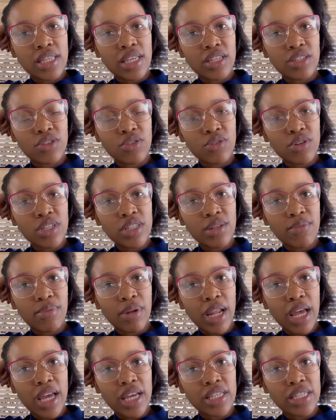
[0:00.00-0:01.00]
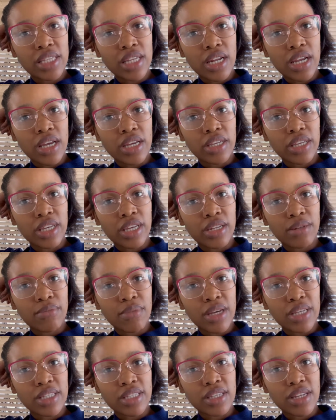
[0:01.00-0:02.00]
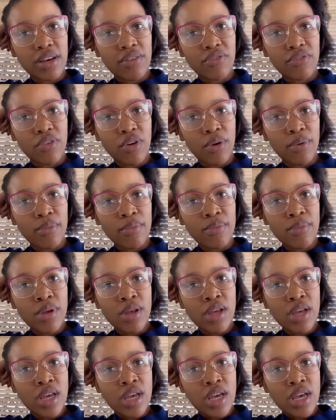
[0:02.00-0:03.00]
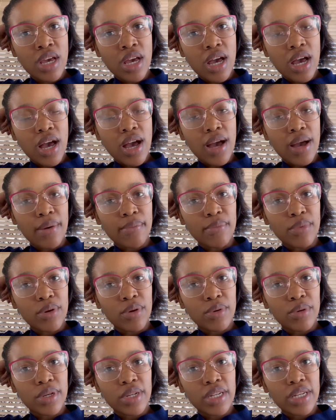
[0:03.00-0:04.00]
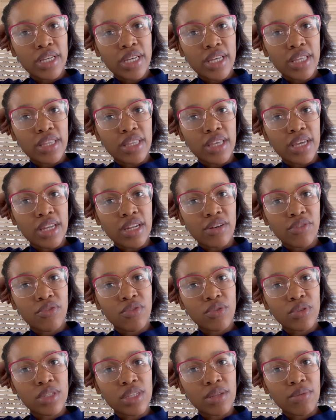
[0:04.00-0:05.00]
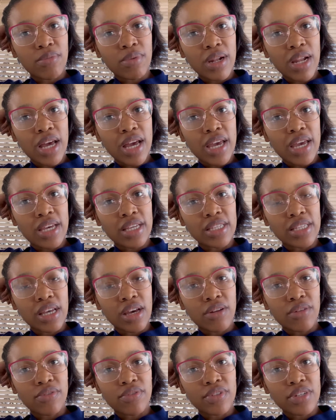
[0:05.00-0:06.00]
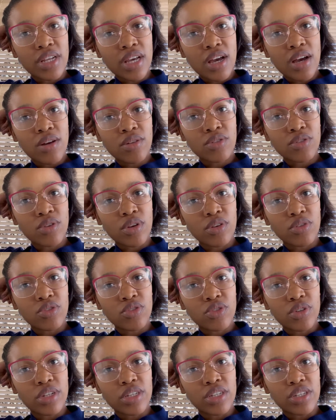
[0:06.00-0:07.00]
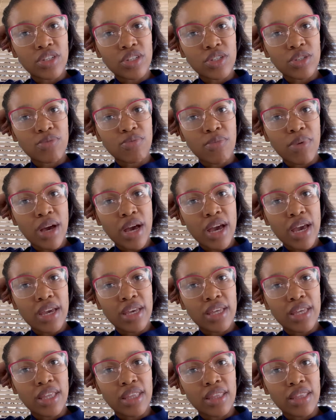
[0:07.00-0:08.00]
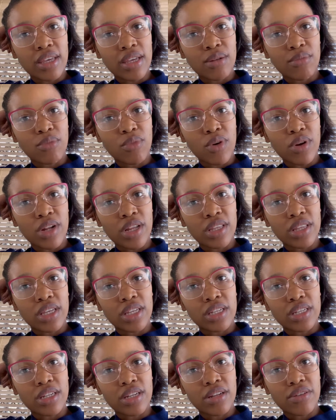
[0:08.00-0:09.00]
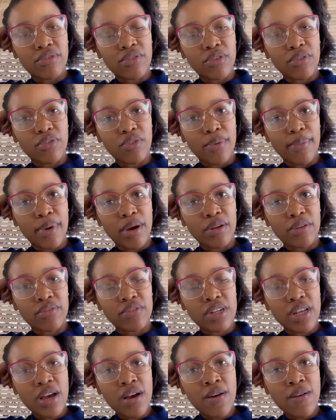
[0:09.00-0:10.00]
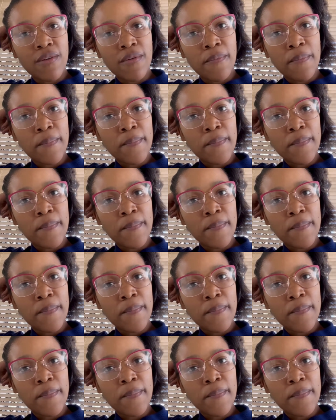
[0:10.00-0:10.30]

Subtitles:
There's three suppliers that I get my stuff from locally, and then a fourth supplier is out of town, so I usually just buy and then one they deliver from out of town.